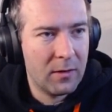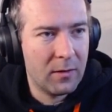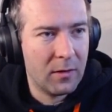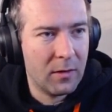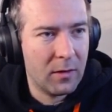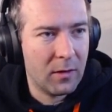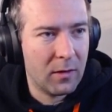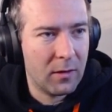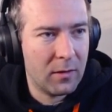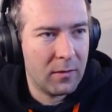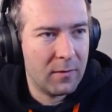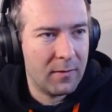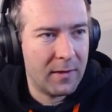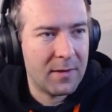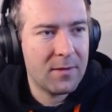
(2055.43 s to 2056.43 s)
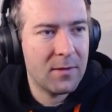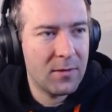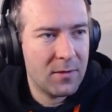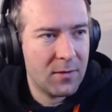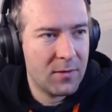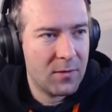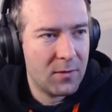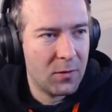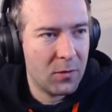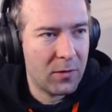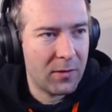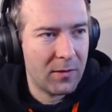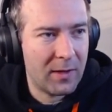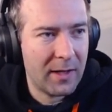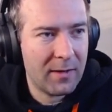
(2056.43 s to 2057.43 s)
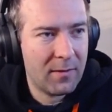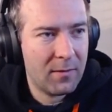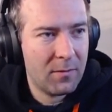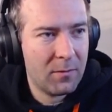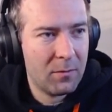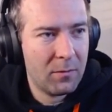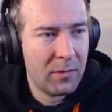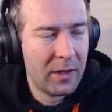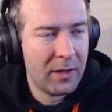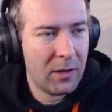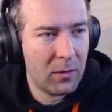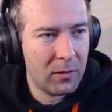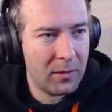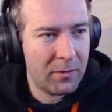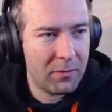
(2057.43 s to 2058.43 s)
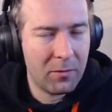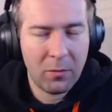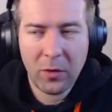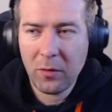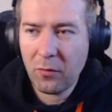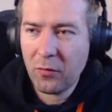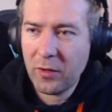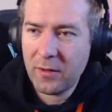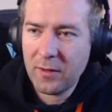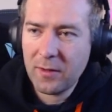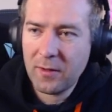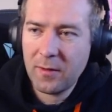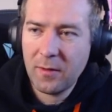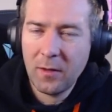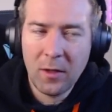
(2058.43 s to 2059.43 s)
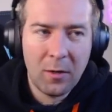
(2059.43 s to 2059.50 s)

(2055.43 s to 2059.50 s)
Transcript: the distances you could get by all the different button presses.